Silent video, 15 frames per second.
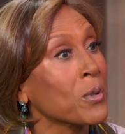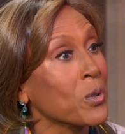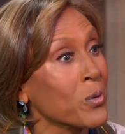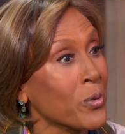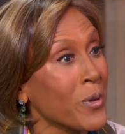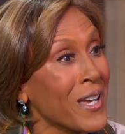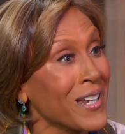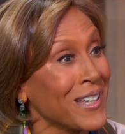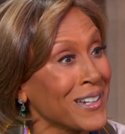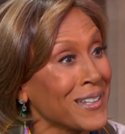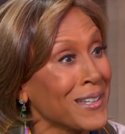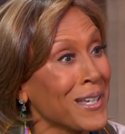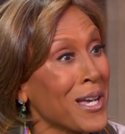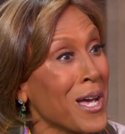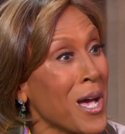credit
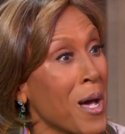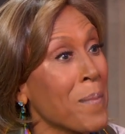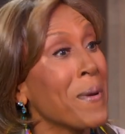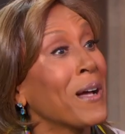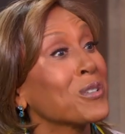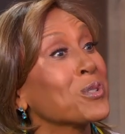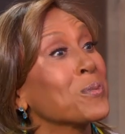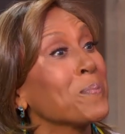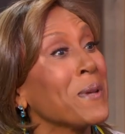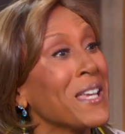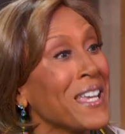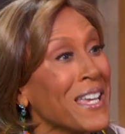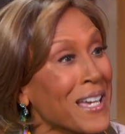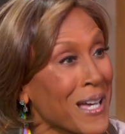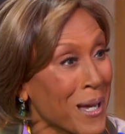about
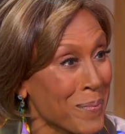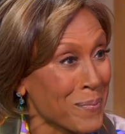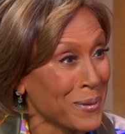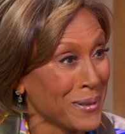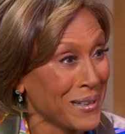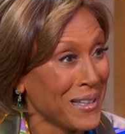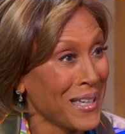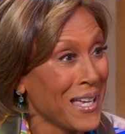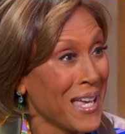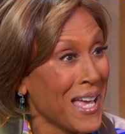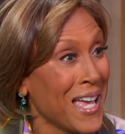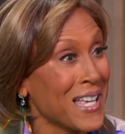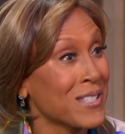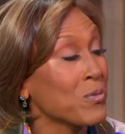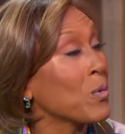speaking up,
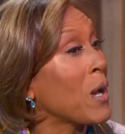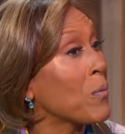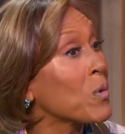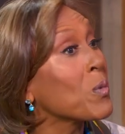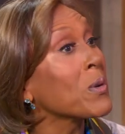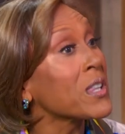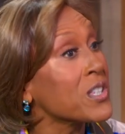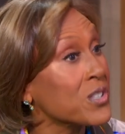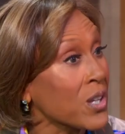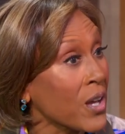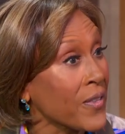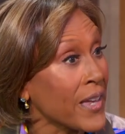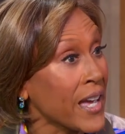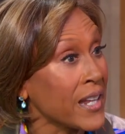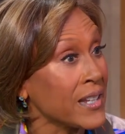as when we really saw
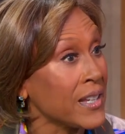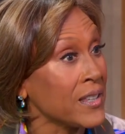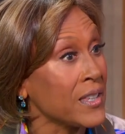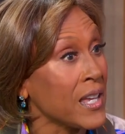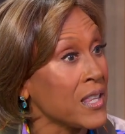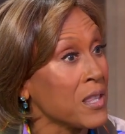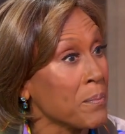that in the